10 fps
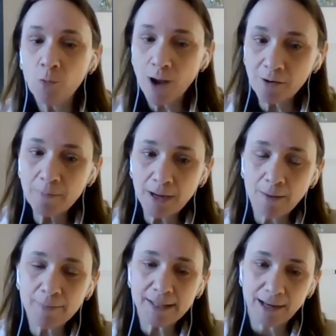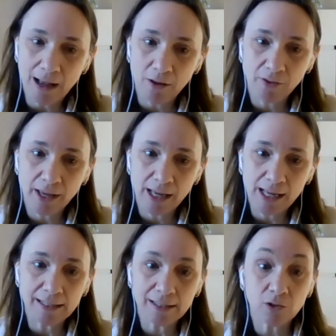Where it becomes unhealthy
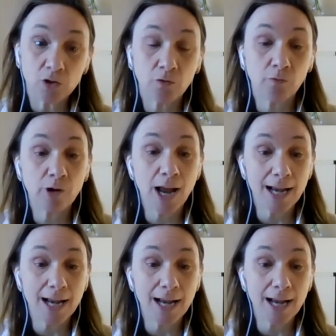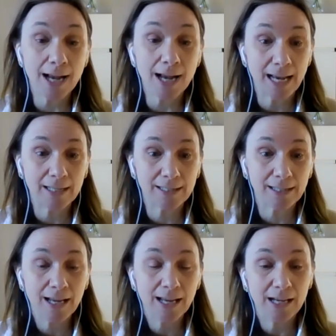is sort of reacting to mistakes
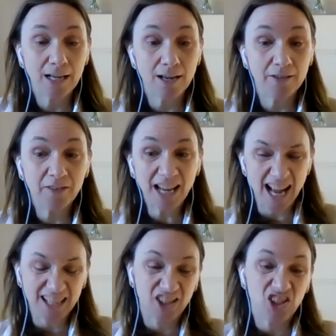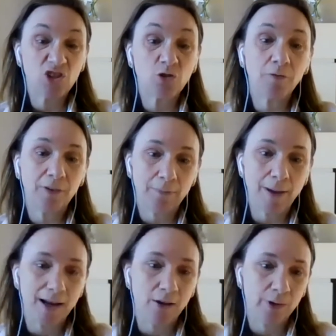in a kind of catastrophic
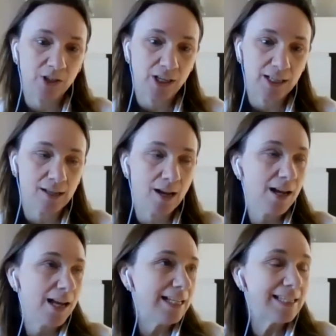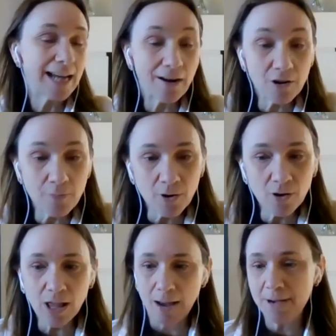manner, which is it's
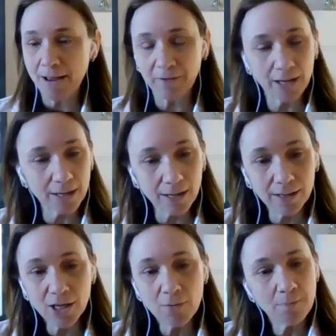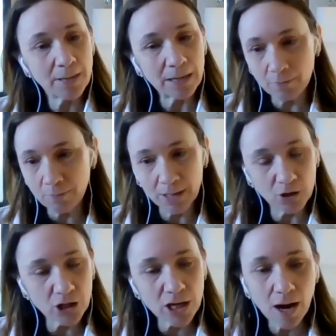terrible, I'm never going to be
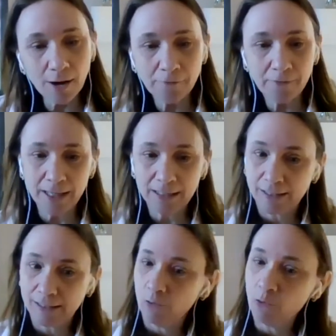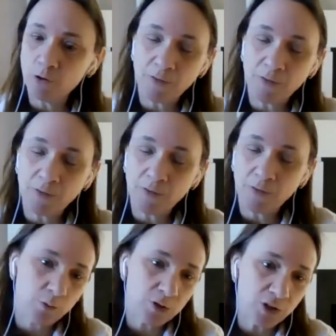good enough, it's all of that
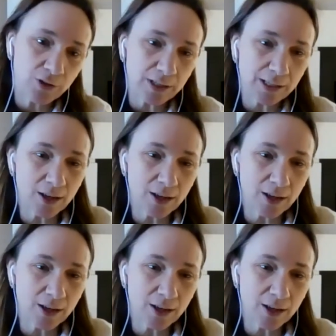work was useless.